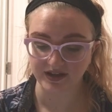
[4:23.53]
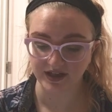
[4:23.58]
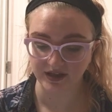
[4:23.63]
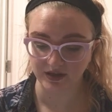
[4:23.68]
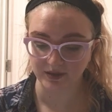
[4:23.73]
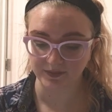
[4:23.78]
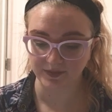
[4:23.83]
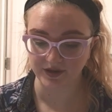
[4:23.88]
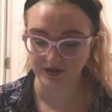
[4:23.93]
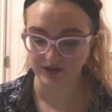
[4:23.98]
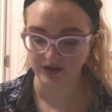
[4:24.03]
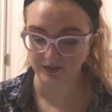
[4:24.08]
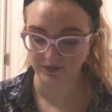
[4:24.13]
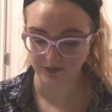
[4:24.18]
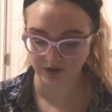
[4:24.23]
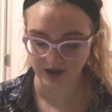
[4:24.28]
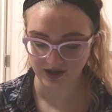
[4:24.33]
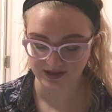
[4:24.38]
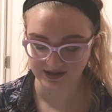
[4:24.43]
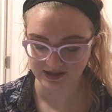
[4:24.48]
therapeutic
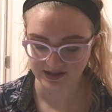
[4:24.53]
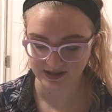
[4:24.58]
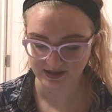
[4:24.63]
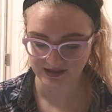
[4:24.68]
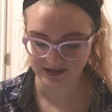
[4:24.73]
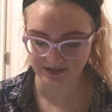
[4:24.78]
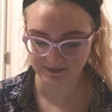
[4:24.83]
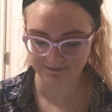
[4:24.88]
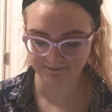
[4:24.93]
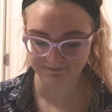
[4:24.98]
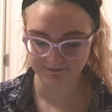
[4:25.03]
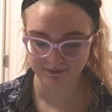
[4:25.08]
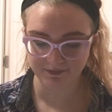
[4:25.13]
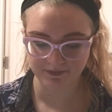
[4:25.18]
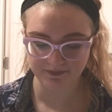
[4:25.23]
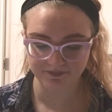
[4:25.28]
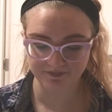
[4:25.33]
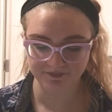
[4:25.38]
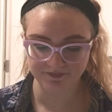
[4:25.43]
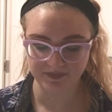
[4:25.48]
process.
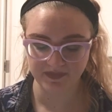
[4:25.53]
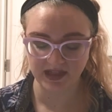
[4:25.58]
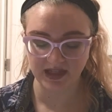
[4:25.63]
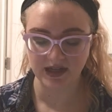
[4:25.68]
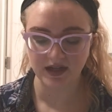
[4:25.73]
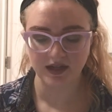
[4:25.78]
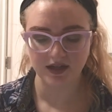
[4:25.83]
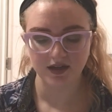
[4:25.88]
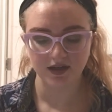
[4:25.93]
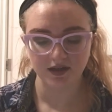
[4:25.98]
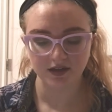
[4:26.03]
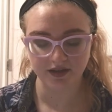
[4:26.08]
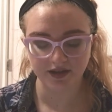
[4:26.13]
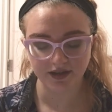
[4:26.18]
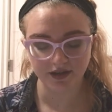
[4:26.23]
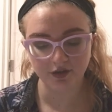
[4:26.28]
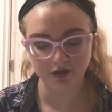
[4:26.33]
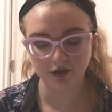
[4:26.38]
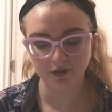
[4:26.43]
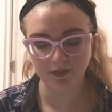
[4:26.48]

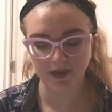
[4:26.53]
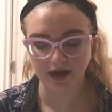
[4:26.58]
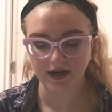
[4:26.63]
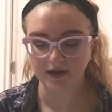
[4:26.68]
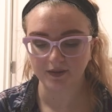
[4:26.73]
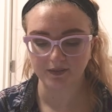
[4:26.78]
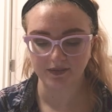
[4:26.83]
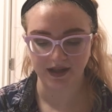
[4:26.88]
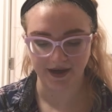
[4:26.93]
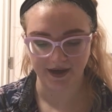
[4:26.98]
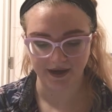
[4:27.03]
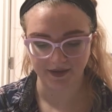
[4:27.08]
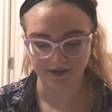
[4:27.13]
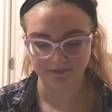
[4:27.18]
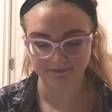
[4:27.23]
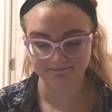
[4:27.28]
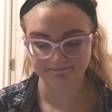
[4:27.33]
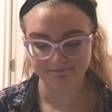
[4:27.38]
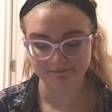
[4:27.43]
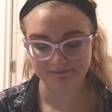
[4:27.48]
Clinical bottom line.
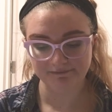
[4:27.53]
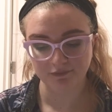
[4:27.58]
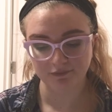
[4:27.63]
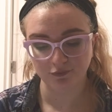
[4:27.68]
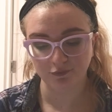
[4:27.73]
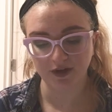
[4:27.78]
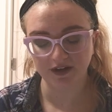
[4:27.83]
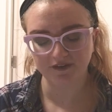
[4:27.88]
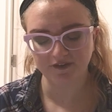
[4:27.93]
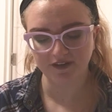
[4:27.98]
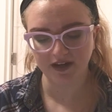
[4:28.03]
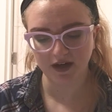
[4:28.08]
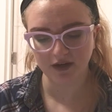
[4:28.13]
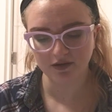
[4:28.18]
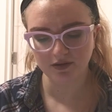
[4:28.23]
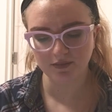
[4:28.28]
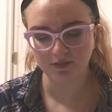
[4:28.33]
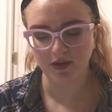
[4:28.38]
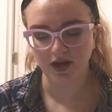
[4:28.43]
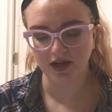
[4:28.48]
We
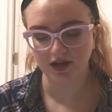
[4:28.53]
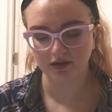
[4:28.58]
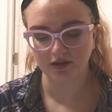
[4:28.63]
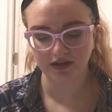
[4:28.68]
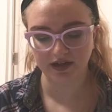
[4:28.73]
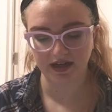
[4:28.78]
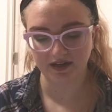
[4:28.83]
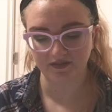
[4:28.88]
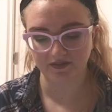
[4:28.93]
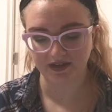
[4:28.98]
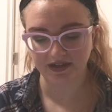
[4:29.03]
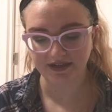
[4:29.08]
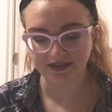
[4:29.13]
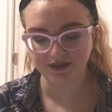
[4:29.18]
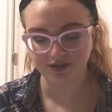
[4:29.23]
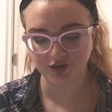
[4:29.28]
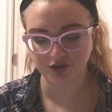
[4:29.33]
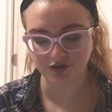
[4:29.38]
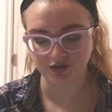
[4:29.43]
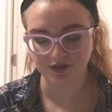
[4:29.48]
found moderate
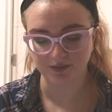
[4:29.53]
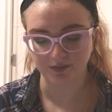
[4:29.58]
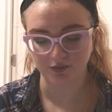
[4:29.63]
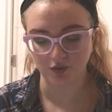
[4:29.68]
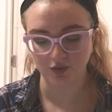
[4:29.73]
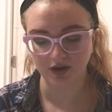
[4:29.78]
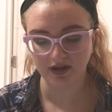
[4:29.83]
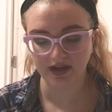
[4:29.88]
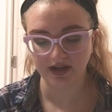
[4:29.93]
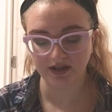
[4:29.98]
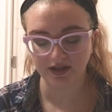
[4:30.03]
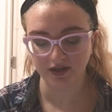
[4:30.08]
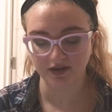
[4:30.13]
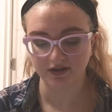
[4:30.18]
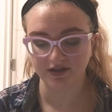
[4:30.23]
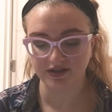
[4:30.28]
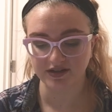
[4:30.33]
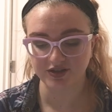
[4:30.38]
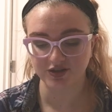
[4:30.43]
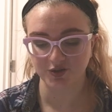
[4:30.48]
evidence to support
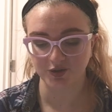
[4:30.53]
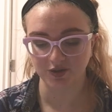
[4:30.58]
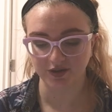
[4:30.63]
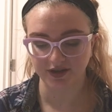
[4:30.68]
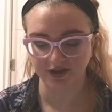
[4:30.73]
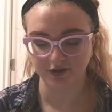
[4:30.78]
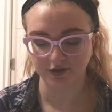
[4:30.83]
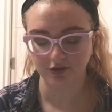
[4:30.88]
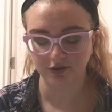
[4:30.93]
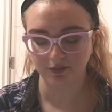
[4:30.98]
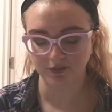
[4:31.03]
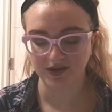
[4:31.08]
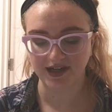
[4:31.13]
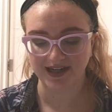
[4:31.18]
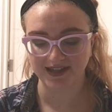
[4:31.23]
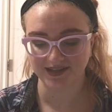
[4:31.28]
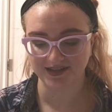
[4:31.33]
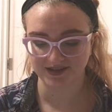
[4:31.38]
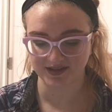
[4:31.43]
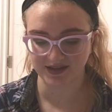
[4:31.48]
adherence to clinical
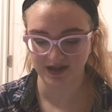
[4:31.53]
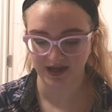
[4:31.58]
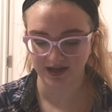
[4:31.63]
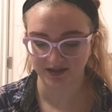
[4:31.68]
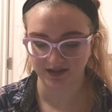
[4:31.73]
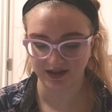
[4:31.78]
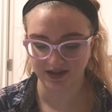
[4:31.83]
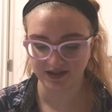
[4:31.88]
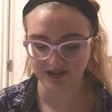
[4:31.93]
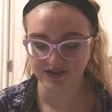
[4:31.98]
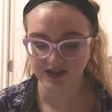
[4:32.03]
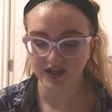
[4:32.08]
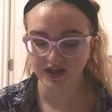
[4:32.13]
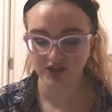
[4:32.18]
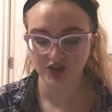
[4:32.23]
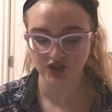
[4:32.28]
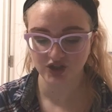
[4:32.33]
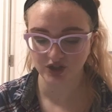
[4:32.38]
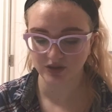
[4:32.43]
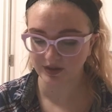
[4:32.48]
practice guidelines
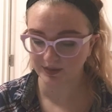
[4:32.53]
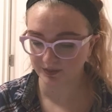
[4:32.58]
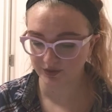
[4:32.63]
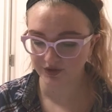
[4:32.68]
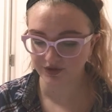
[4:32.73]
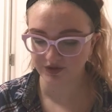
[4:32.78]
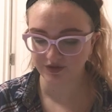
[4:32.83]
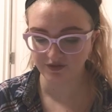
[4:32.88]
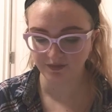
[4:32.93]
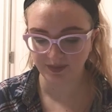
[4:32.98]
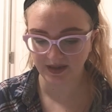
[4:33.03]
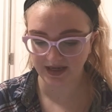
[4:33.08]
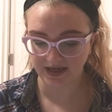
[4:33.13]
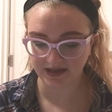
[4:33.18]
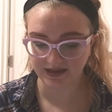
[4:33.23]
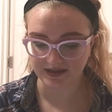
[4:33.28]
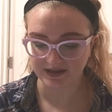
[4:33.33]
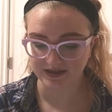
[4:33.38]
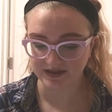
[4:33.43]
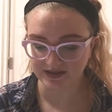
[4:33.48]
to improve
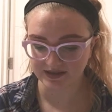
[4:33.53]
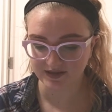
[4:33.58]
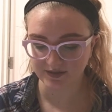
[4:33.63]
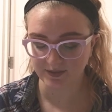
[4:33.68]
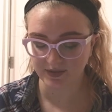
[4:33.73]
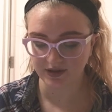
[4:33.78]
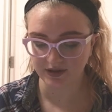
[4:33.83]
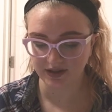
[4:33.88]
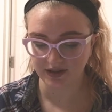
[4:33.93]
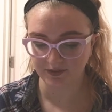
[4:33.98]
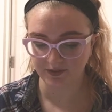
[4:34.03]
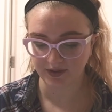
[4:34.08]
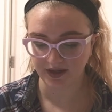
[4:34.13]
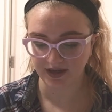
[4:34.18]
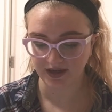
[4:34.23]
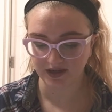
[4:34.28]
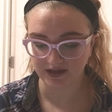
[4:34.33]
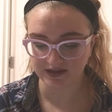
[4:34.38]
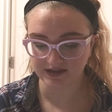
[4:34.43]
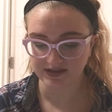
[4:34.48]
pain and disability
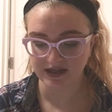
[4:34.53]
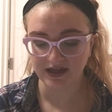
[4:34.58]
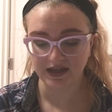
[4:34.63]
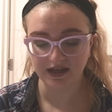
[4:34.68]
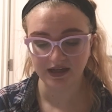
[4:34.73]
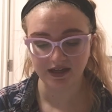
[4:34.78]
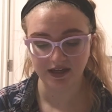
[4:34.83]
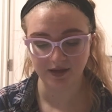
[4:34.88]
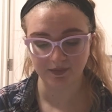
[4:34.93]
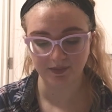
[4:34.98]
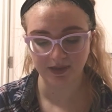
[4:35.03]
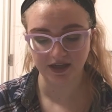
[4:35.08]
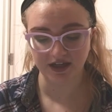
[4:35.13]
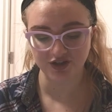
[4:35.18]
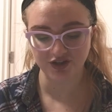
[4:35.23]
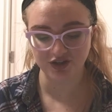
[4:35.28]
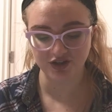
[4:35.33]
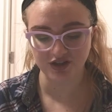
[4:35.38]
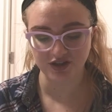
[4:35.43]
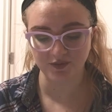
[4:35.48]
ratings in
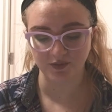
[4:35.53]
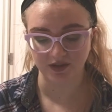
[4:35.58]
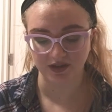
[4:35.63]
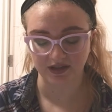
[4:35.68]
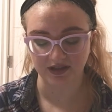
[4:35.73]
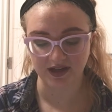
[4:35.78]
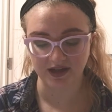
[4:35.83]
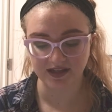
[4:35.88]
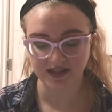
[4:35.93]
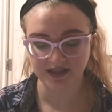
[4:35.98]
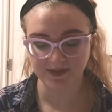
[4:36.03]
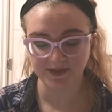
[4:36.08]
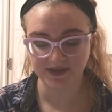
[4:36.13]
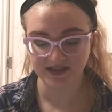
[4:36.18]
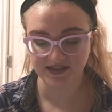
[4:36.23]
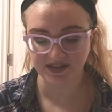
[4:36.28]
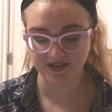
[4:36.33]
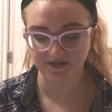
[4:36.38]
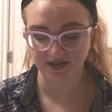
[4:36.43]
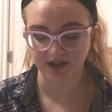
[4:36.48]
patients with
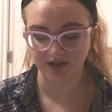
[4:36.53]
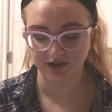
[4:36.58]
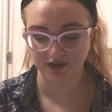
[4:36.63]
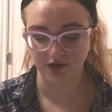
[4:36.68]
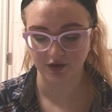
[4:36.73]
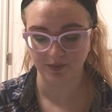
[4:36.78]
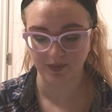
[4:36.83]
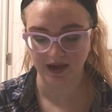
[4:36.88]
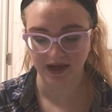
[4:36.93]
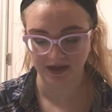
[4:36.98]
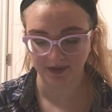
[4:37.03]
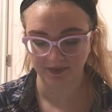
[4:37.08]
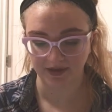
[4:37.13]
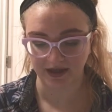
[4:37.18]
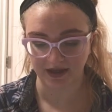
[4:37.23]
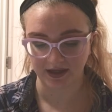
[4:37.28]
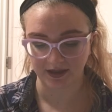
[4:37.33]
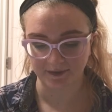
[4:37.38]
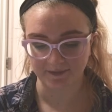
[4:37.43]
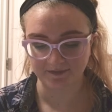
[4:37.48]
nonspecific low back
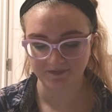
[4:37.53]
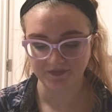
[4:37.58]
pain.